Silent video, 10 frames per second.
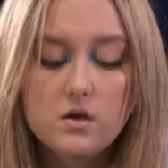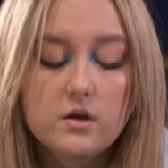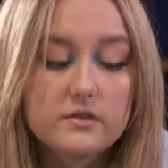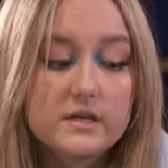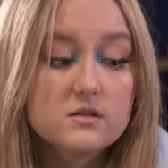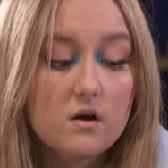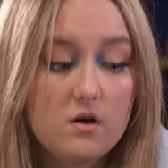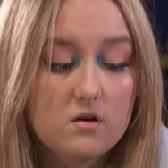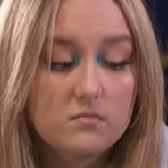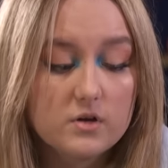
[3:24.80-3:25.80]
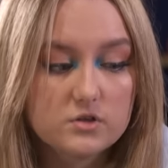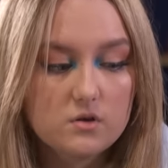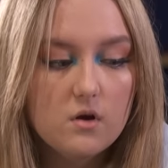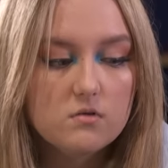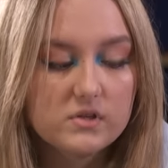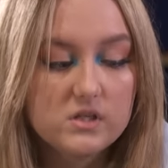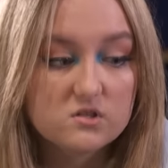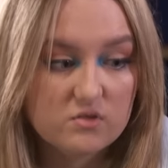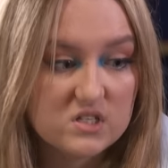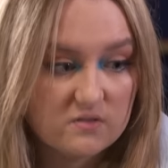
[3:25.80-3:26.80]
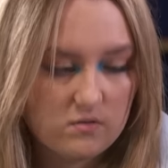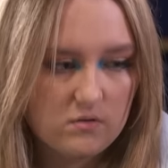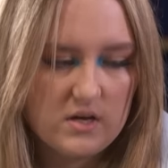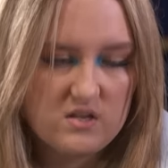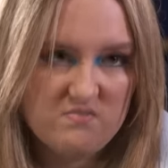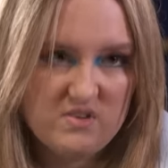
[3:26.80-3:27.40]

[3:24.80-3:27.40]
You know, things at home are just really stressful at the